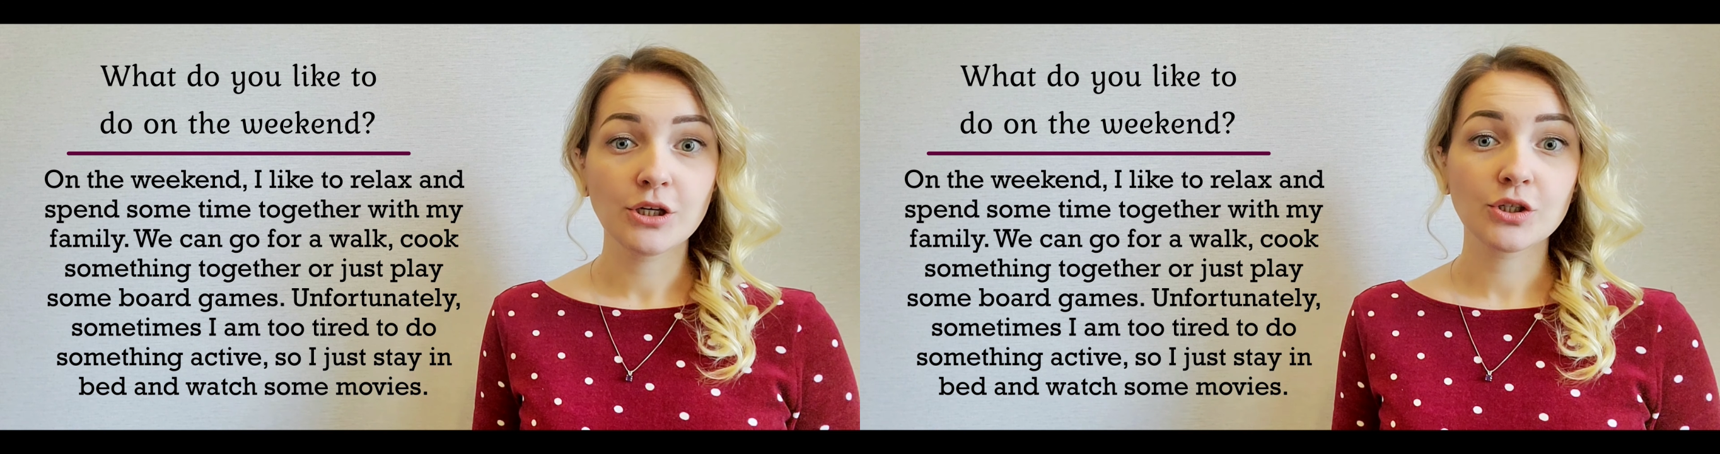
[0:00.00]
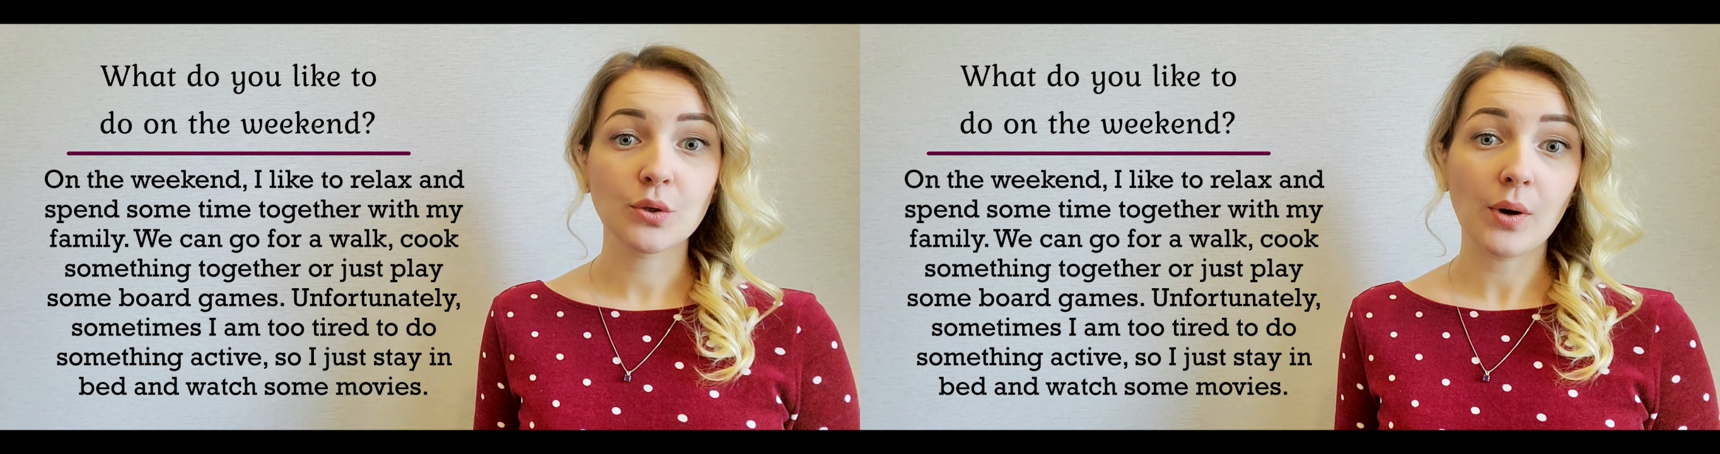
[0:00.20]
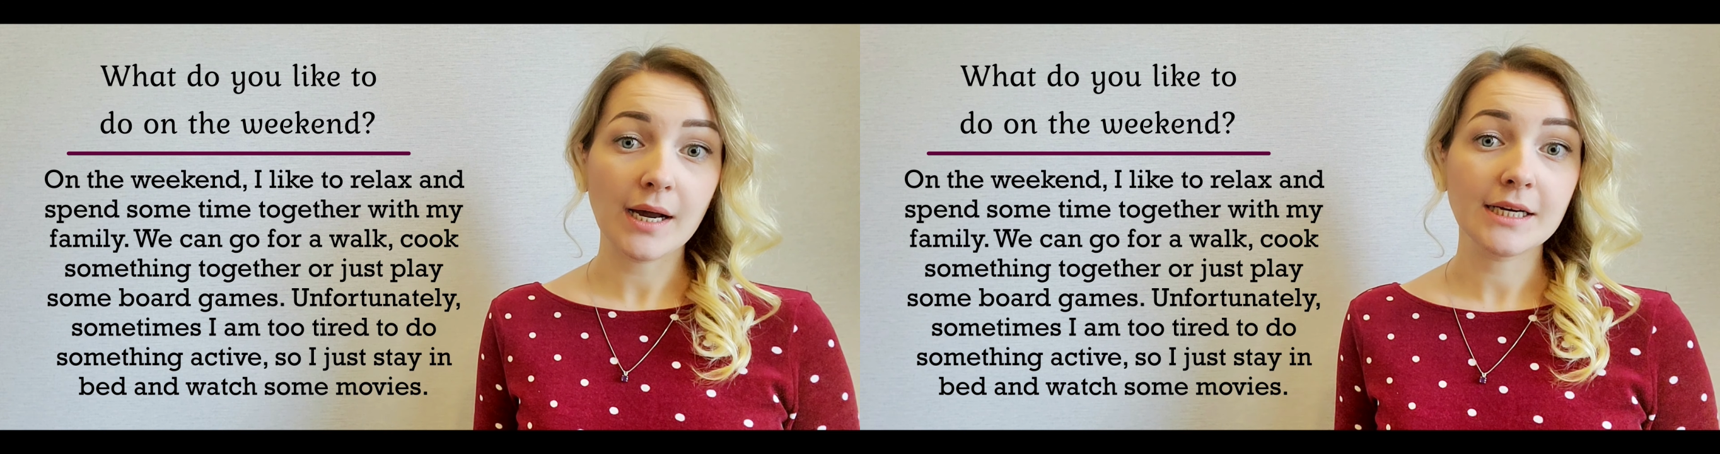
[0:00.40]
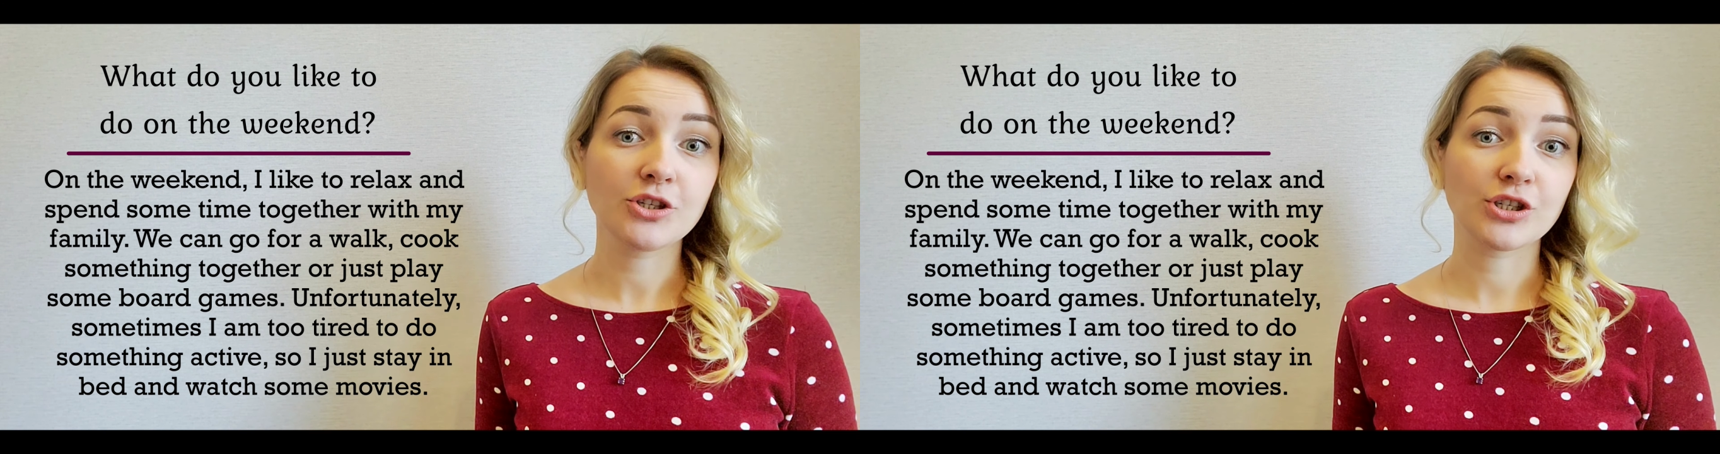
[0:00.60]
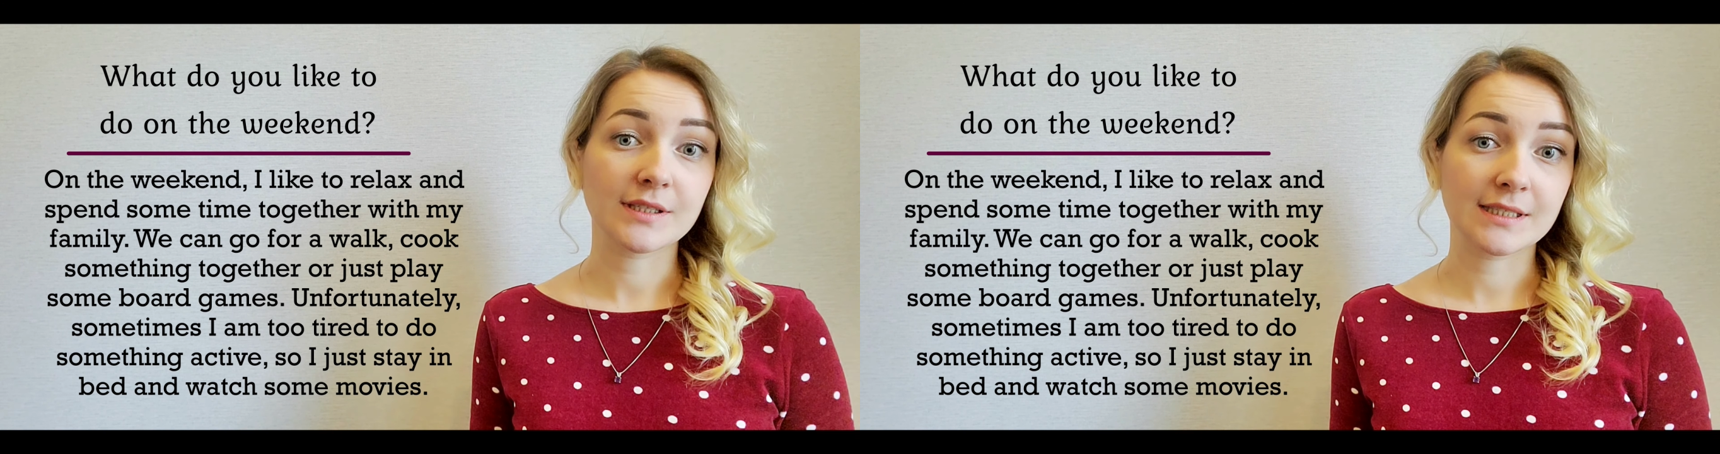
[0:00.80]
so I
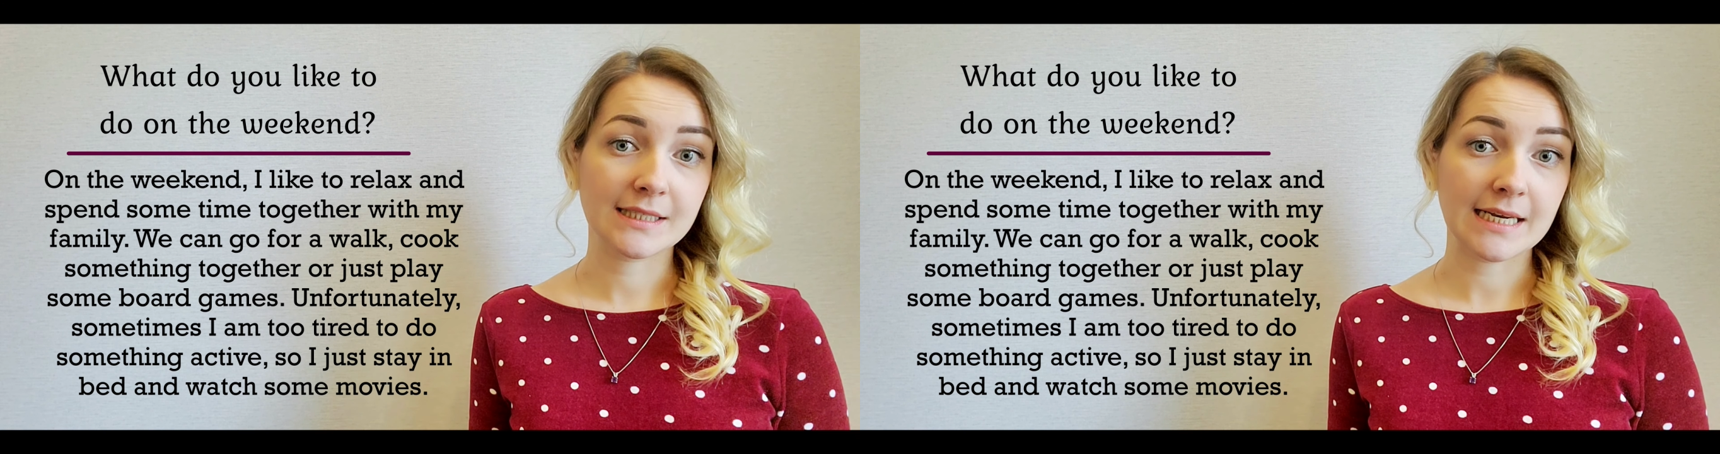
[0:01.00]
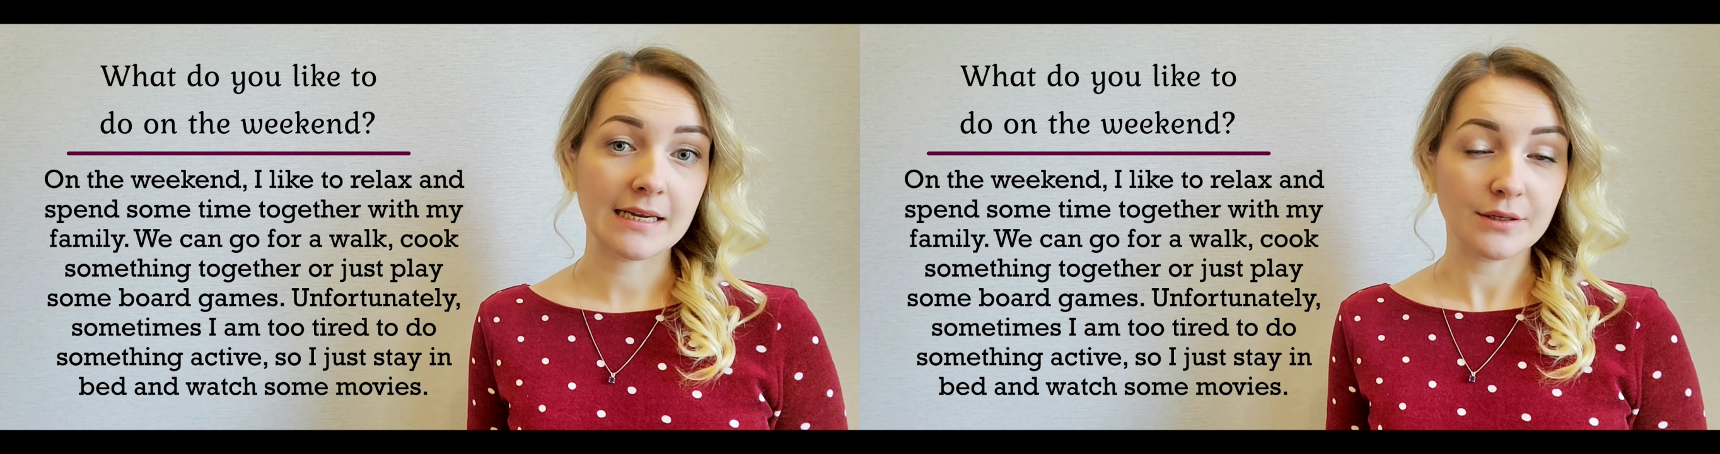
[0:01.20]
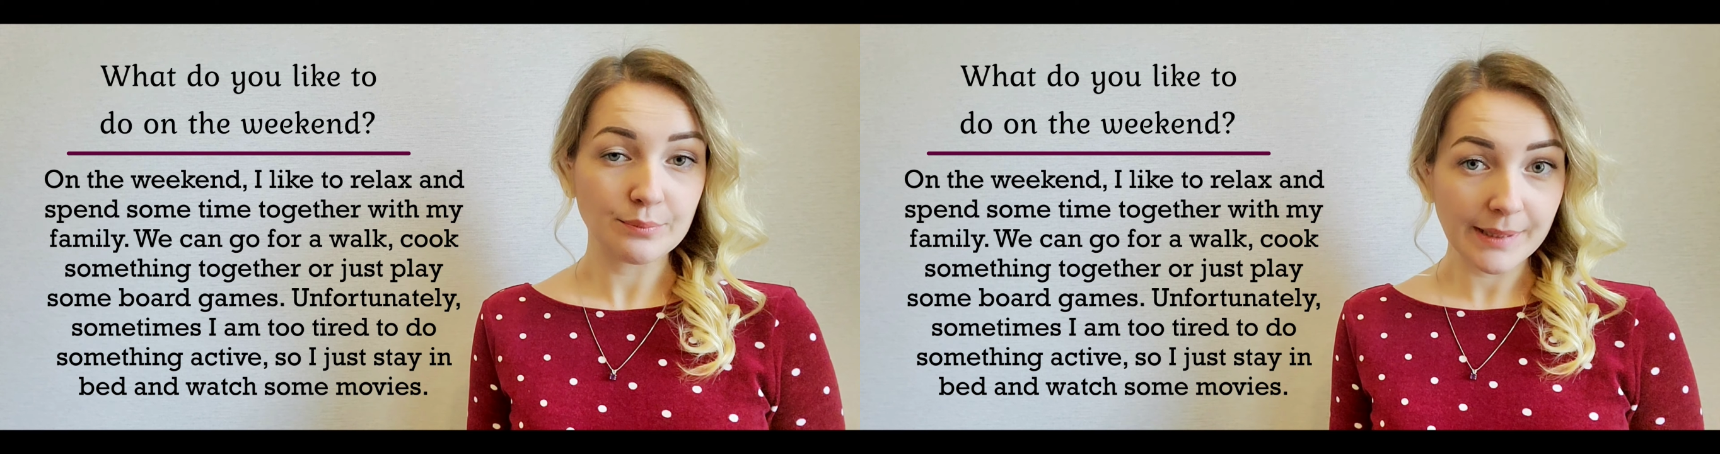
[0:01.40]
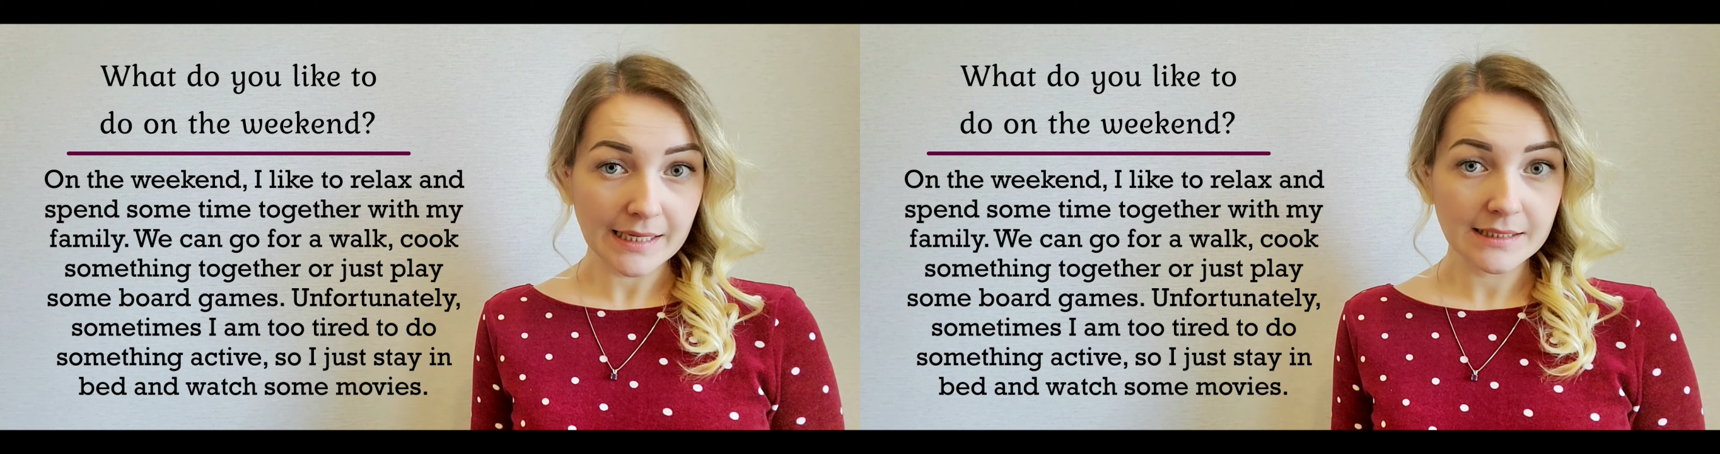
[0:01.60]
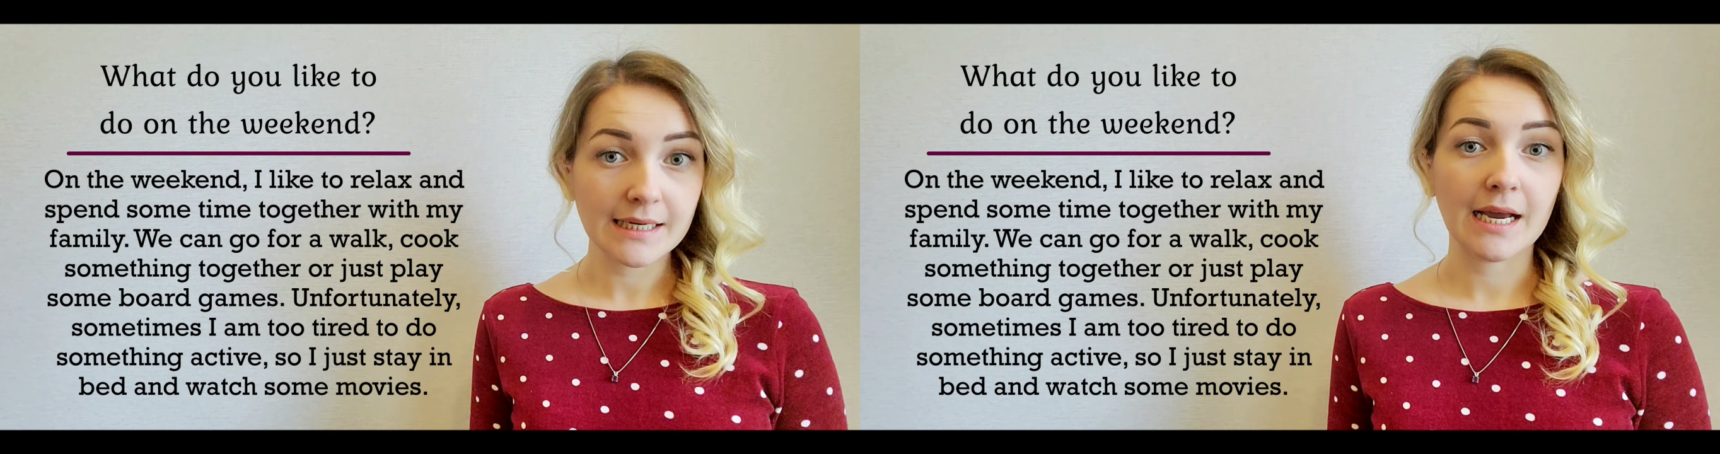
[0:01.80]
just stay in bed